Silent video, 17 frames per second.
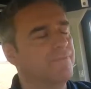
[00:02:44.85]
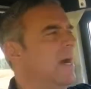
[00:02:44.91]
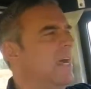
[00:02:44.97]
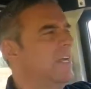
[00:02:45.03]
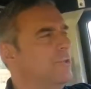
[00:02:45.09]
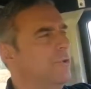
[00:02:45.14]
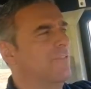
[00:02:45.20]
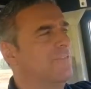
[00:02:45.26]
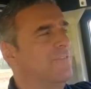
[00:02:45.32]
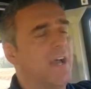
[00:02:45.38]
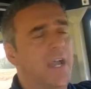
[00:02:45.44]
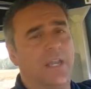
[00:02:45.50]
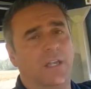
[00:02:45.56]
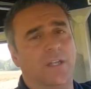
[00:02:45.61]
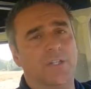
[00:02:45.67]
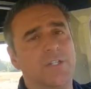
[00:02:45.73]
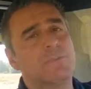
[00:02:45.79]
I do a
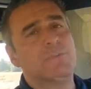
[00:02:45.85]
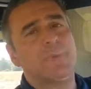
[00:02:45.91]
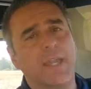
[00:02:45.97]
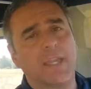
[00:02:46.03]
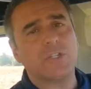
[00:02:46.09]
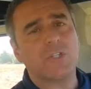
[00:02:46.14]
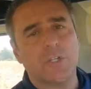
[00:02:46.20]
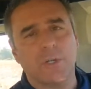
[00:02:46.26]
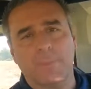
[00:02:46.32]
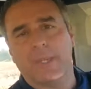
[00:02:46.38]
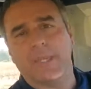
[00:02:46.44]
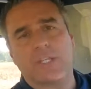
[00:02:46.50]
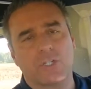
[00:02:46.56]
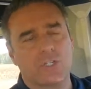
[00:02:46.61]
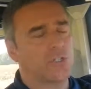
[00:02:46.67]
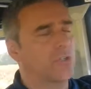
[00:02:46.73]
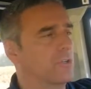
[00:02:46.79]
final inspection to
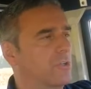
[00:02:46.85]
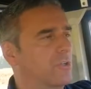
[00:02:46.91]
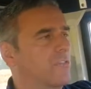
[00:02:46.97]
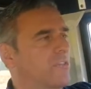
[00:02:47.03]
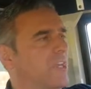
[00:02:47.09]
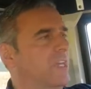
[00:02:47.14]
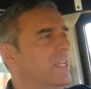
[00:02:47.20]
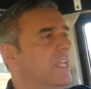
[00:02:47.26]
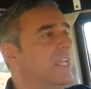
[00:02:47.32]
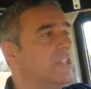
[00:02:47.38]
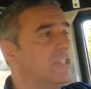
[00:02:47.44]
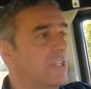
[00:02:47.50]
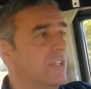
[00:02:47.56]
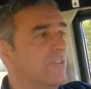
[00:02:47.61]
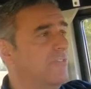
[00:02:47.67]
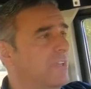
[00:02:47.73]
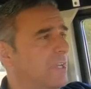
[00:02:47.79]
make sure that each
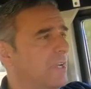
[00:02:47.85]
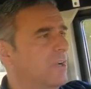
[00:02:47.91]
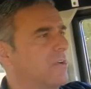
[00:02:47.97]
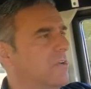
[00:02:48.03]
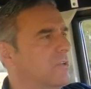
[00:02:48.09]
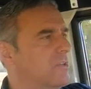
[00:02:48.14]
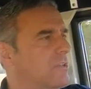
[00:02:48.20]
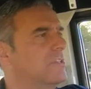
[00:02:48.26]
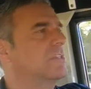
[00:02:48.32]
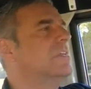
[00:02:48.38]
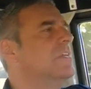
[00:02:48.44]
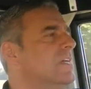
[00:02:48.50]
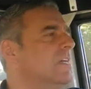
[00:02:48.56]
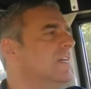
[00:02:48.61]
of the vehicles